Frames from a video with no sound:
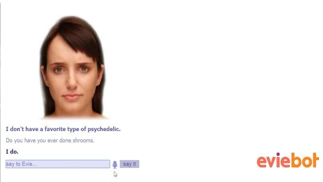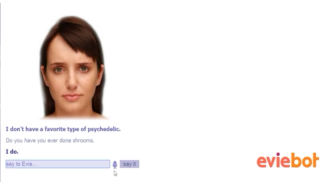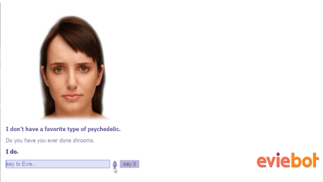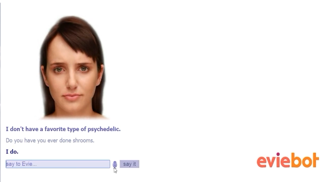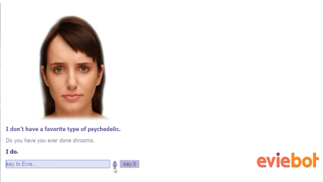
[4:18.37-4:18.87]

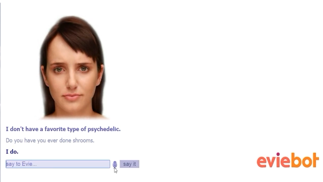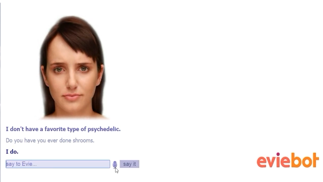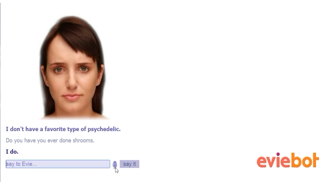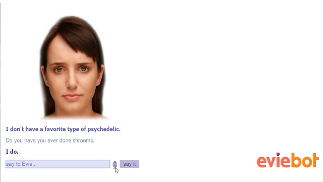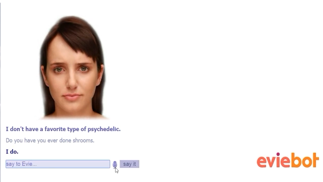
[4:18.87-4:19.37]

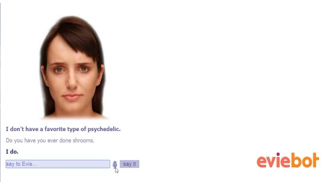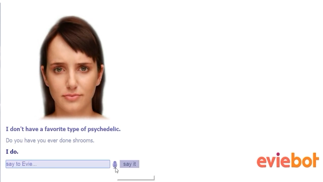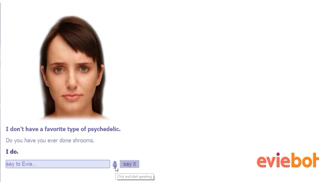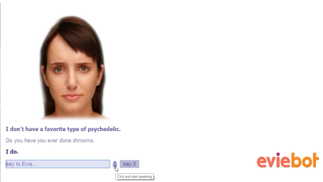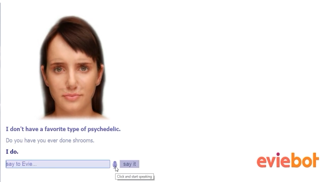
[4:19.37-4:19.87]

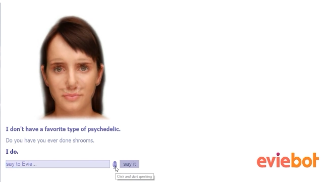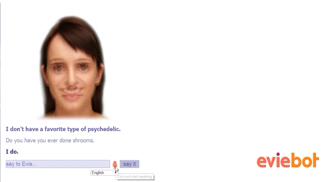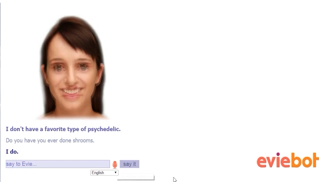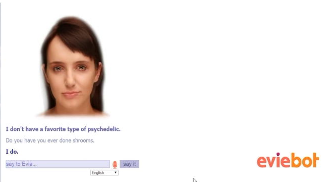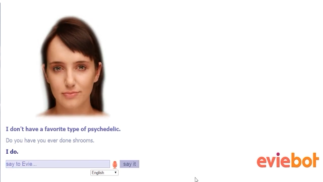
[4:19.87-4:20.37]

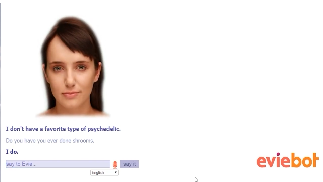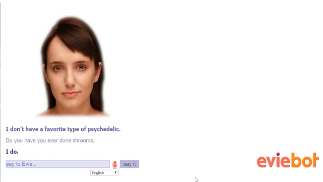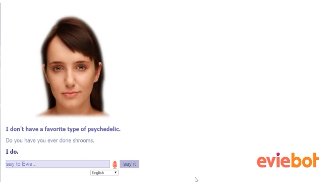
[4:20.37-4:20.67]
(no one is talking)